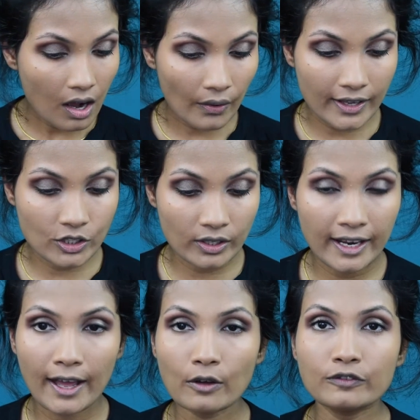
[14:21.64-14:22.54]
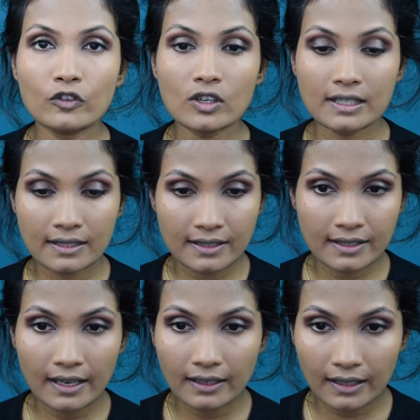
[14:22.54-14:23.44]
Alright, so now for
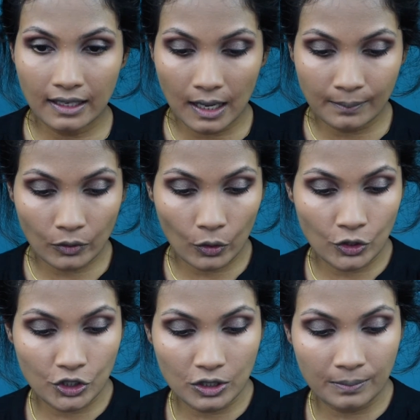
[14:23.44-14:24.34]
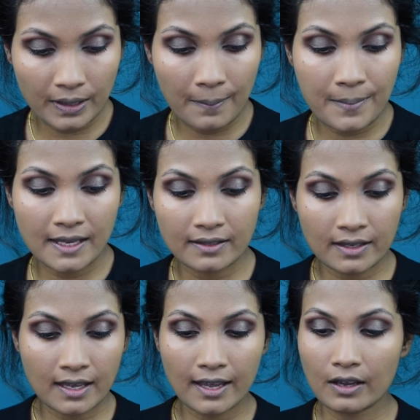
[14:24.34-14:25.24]
concealer, I'm going to be
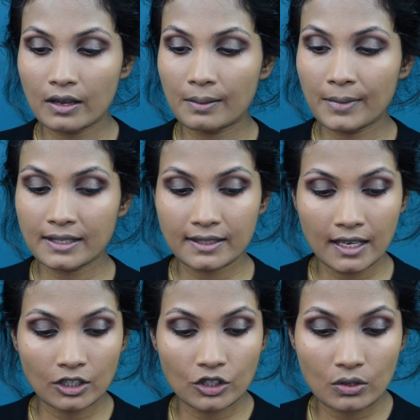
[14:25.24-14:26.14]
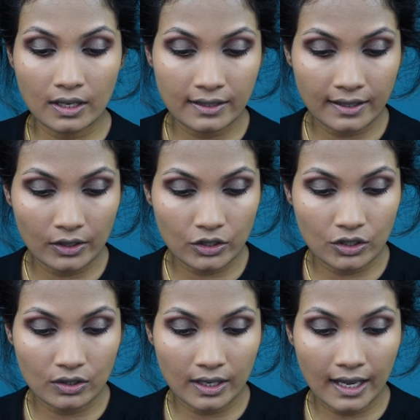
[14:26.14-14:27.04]
mixing two concealers
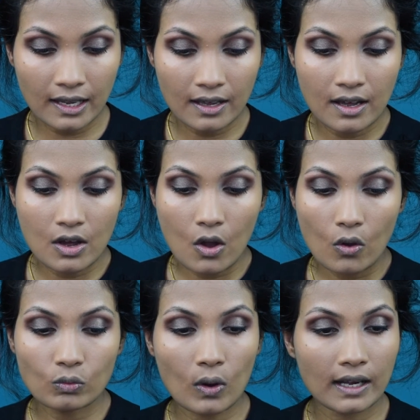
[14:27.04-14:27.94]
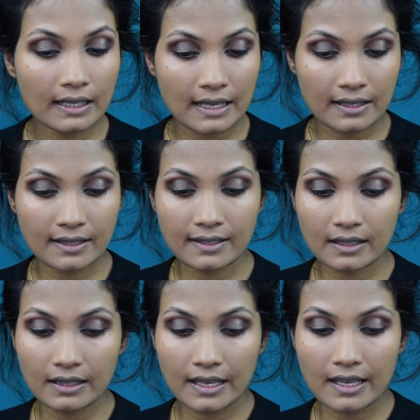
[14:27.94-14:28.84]
today. One is
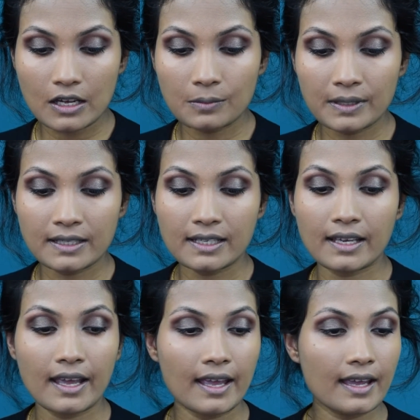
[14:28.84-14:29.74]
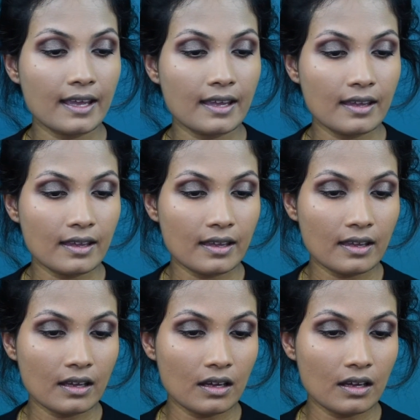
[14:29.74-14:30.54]
the Urban Decay